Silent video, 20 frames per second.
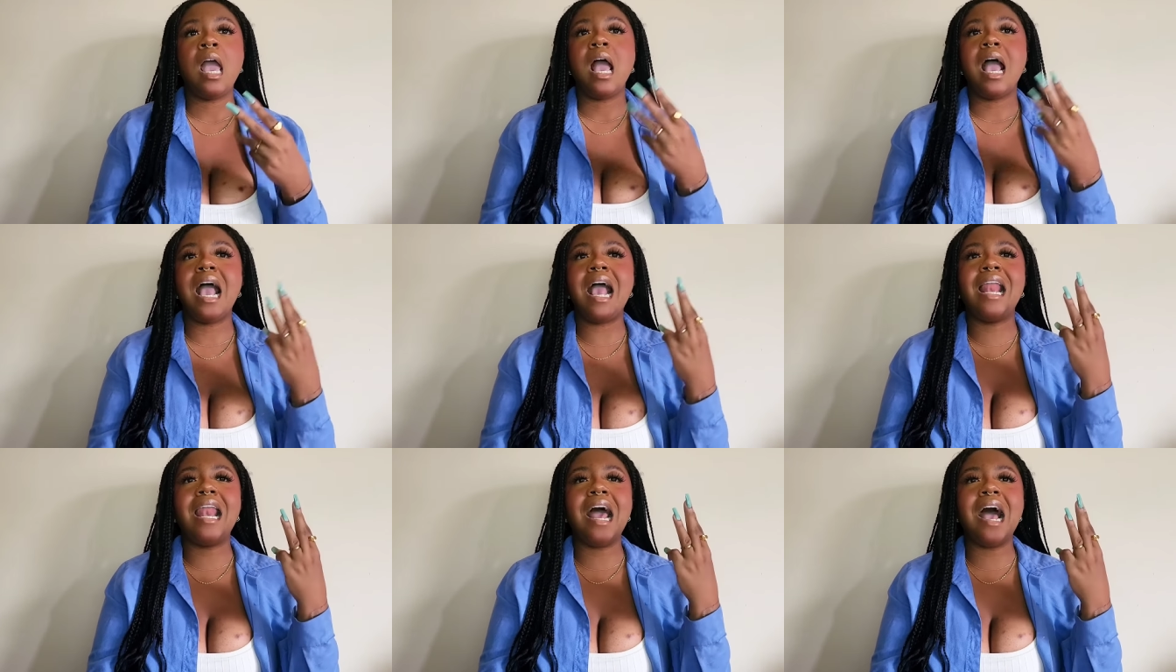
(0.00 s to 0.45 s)

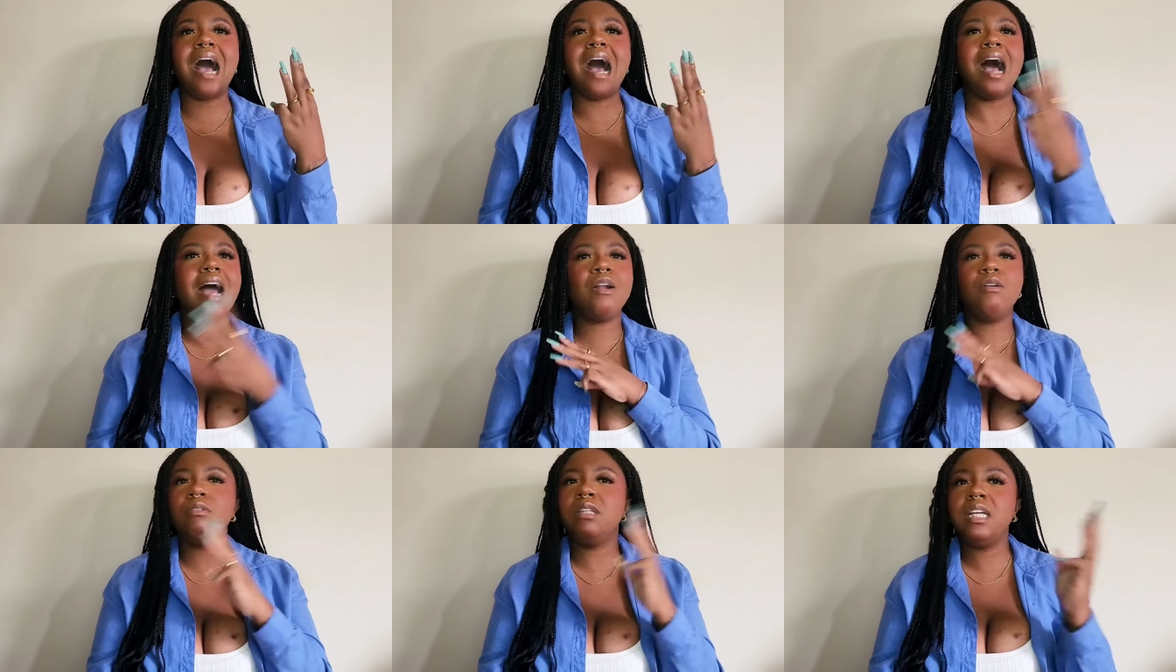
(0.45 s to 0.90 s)
And
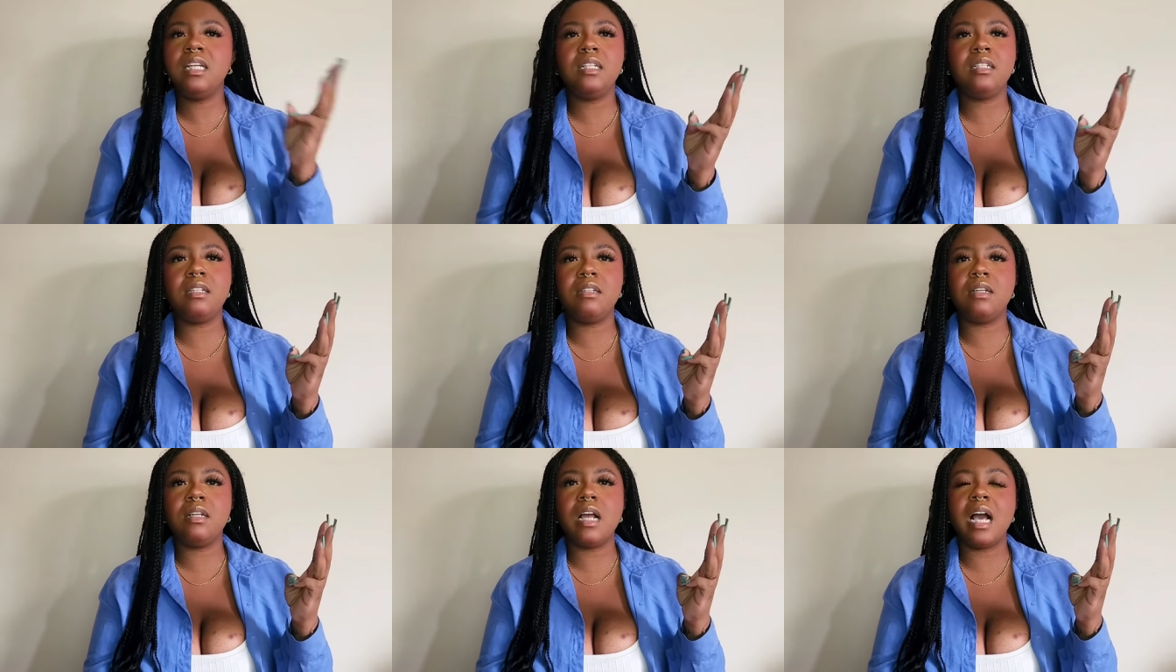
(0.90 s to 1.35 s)
I don't think
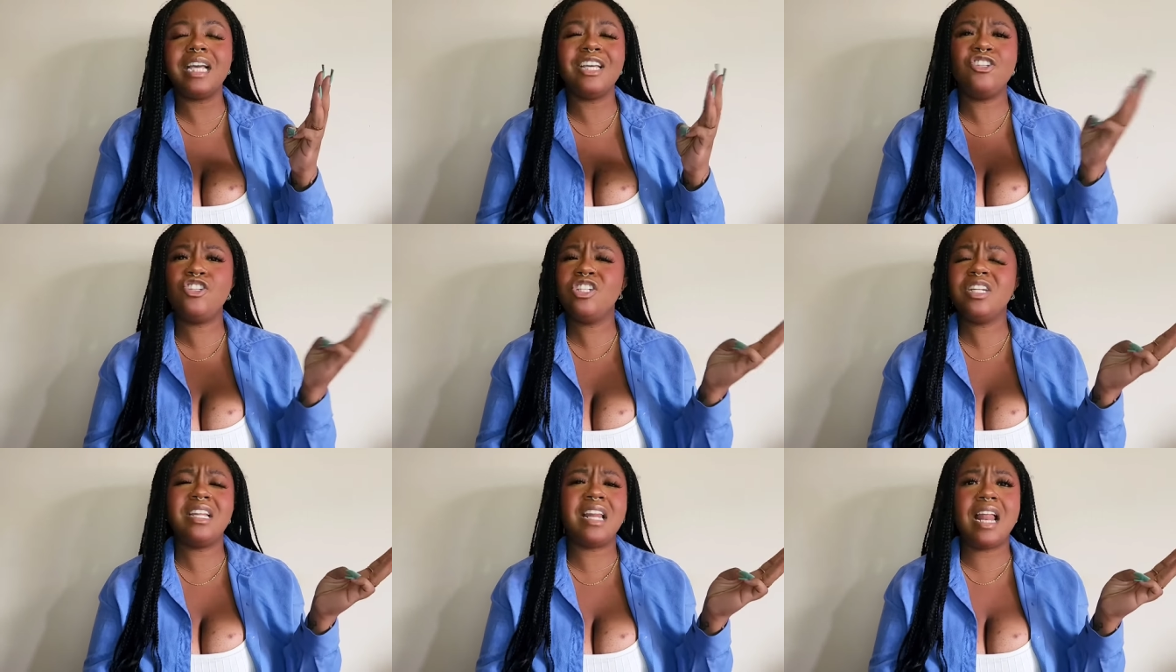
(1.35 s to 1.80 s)

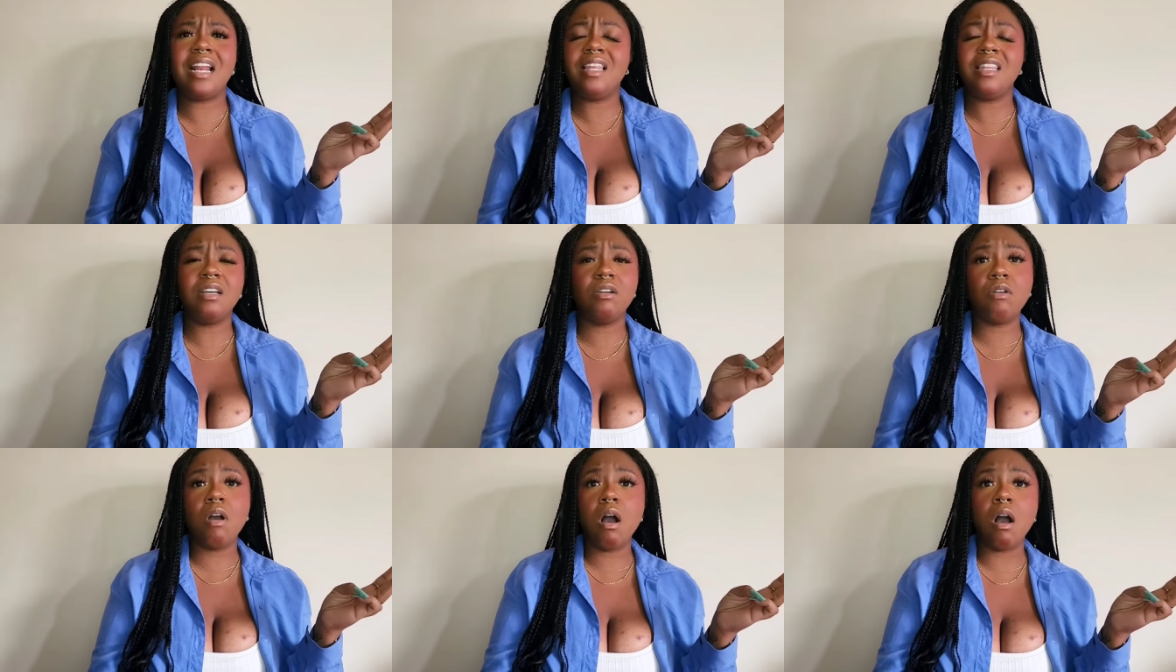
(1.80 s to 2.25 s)
Aisha did
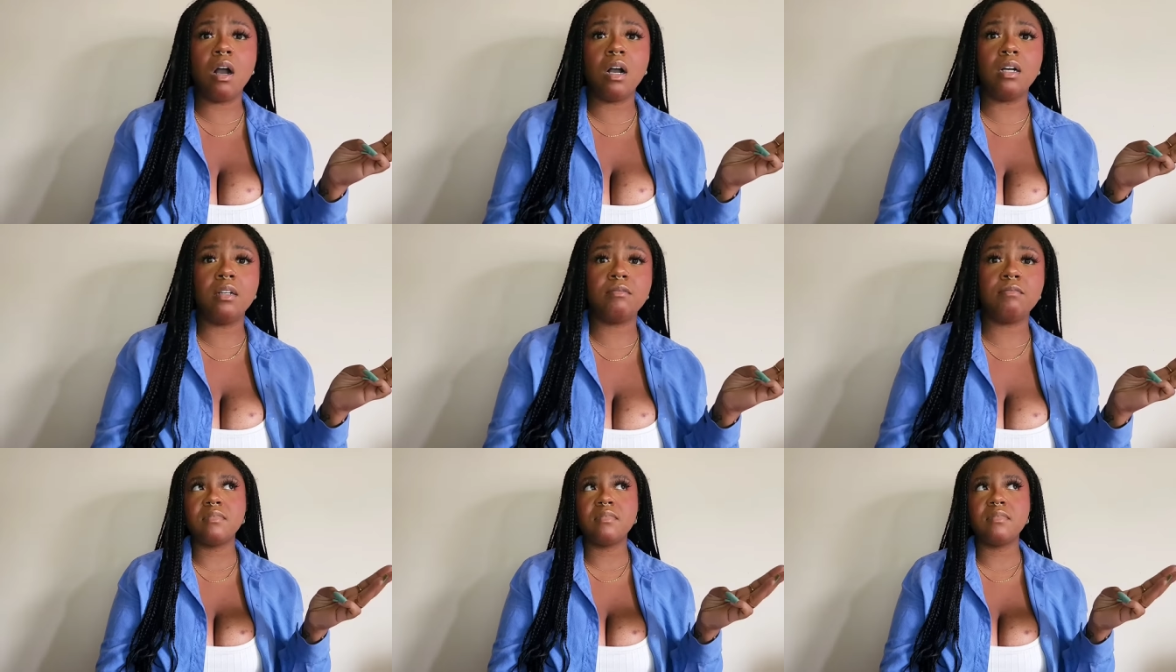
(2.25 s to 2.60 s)
anything wrong.